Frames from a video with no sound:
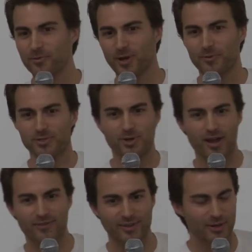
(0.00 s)
When I was
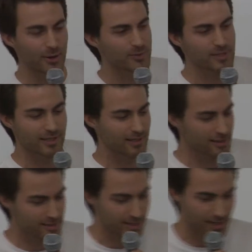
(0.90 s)
driving here, I was thinking
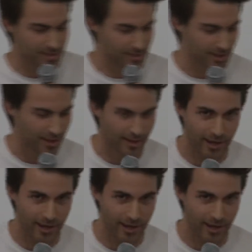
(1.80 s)
these days in LA